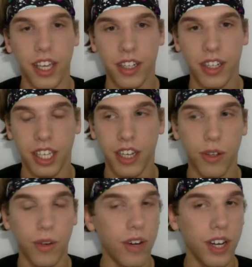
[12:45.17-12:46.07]
that you can all see
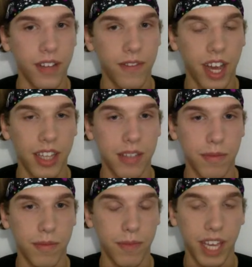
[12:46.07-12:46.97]
those. Or you can
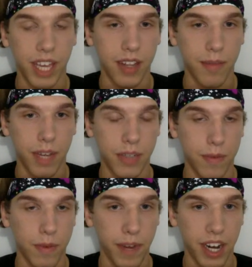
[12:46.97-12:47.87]
find me,
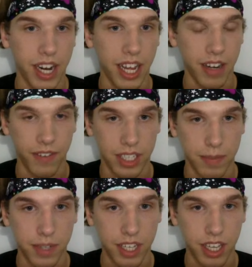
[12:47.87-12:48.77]
Benjamin Barry, on
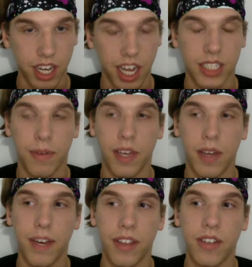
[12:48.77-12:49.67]
Facebook and ask me
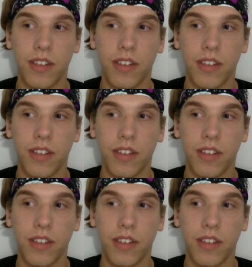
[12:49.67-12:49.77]
about